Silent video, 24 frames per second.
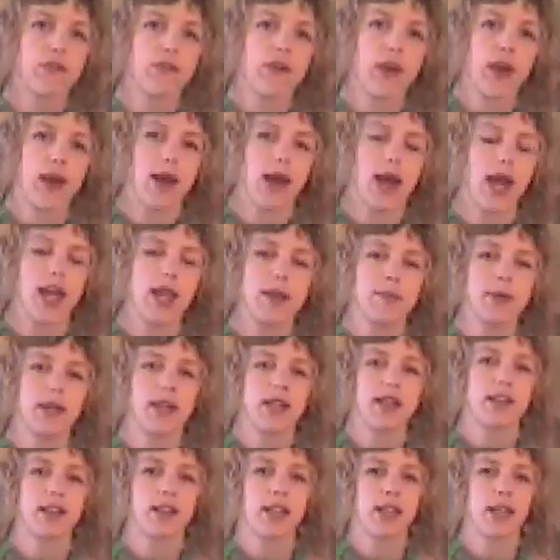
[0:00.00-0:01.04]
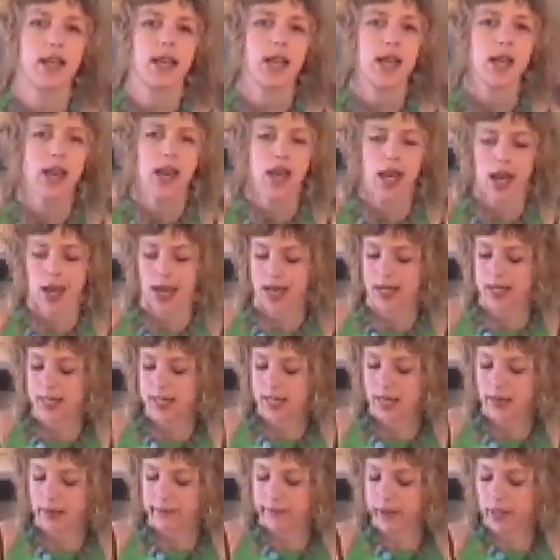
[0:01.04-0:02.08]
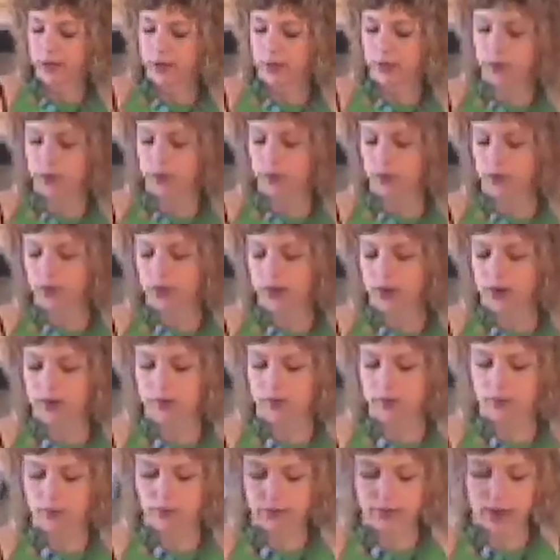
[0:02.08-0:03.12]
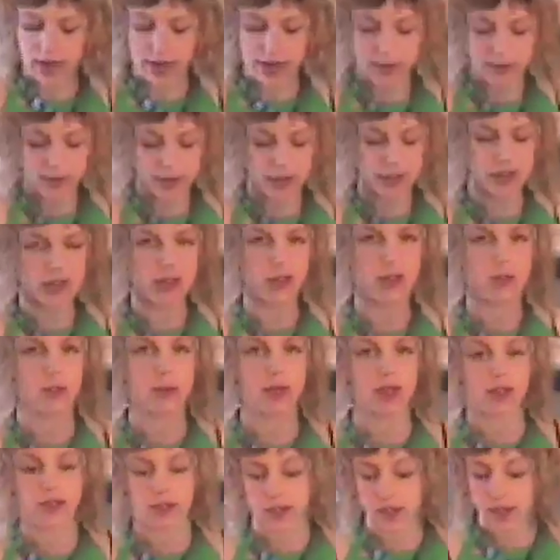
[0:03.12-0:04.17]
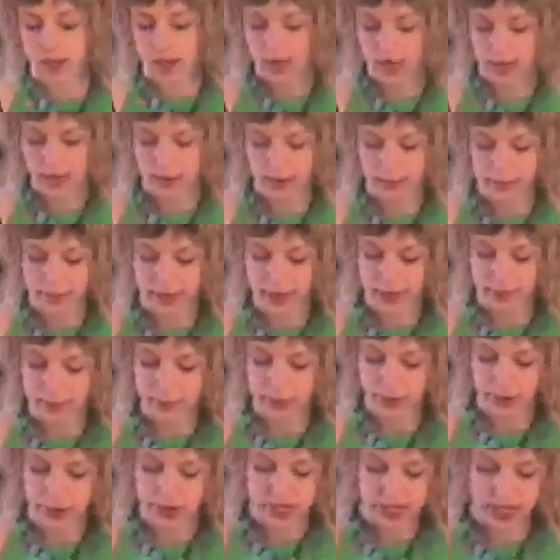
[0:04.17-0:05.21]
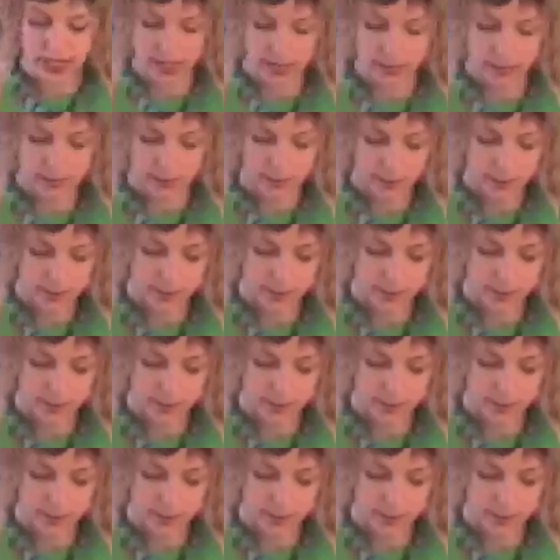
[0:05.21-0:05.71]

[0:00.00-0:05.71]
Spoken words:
of A, B, C and D minerals and vitamins, as well as a higher amount of protein.